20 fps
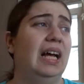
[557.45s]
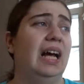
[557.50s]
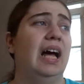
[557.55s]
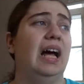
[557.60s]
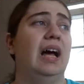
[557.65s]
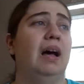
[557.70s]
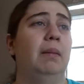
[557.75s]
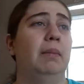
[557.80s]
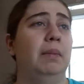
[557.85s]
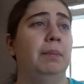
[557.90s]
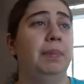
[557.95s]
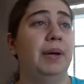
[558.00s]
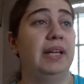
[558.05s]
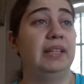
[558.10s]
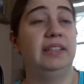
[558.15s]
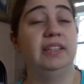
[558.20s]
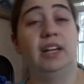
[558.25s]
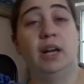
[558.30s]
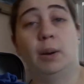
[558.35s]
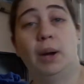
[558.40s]

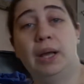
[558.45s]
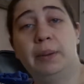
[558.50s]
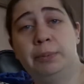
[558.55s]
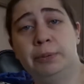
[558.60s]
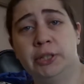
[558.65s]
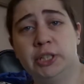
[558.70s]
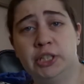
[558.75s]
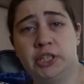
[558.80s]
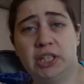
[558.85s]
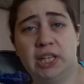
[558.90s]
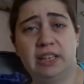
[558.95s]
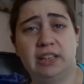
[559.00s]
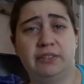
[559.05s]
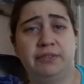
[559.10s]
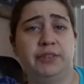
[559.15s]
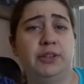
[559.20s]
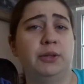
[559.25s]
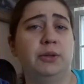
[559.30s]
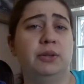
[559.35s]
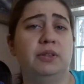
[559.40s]
But, you know, I appreciate the
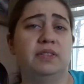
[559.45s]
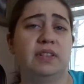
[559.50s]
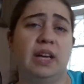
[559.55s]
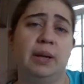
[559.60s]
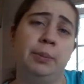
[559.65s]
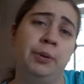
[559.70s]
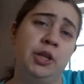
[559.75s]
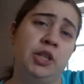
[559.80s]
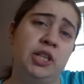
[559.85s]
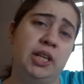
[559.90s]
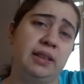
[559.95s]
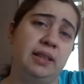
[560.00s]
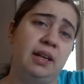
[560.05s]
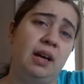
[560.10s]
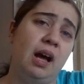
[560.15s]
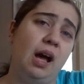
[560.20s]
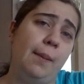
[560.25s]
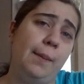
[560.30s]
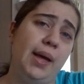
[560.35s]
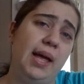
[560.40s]
views. I appreciate the
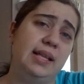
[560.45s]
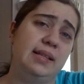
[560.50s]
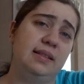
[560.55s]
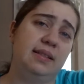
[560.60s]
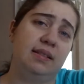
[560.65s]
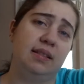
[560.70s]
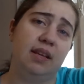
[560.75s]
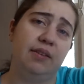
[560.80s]
comments.